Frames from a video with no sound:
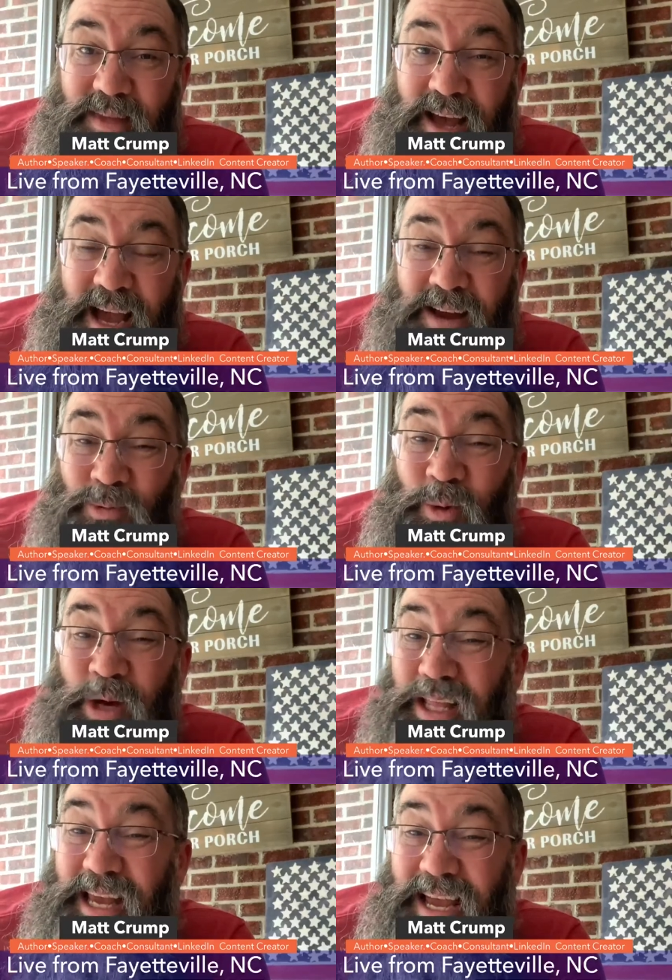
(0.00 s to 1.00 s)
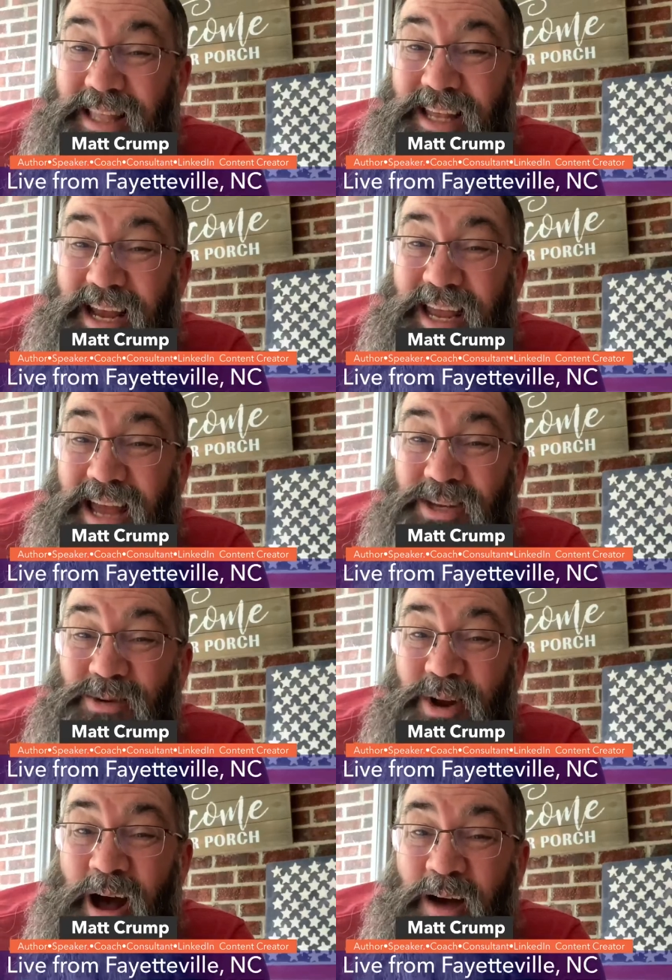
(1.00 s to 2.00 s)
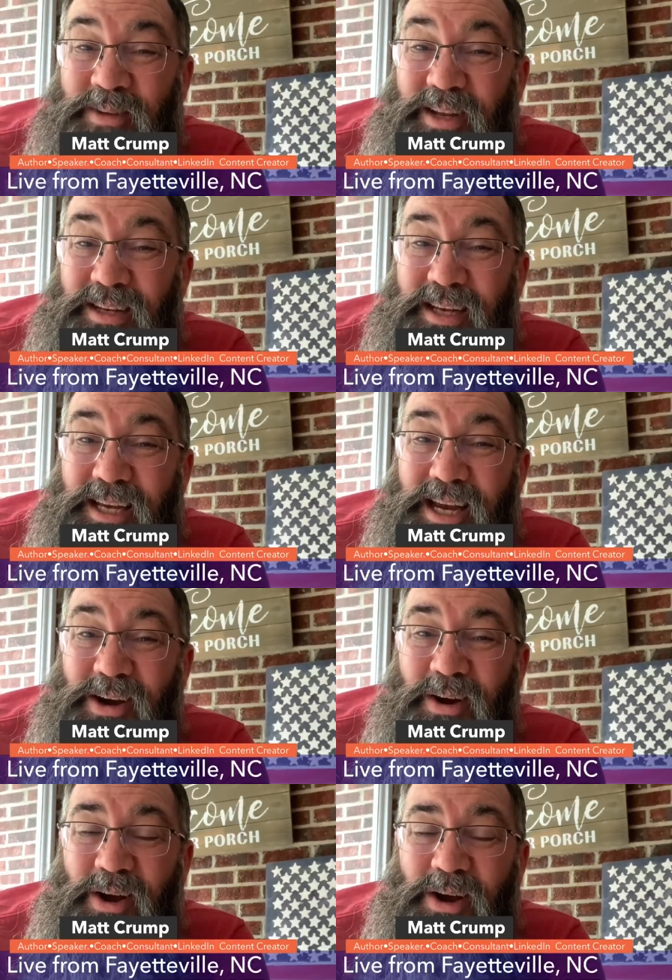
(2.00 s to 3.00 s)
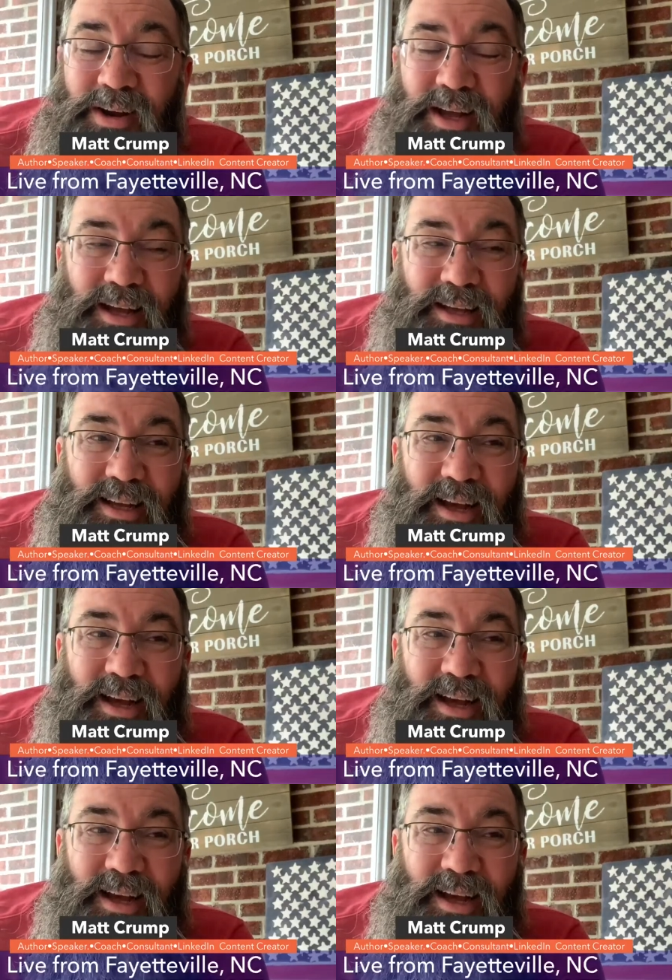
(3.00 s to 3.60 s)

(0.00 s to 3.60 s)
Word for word: I really hate that I can't do it often here on uh,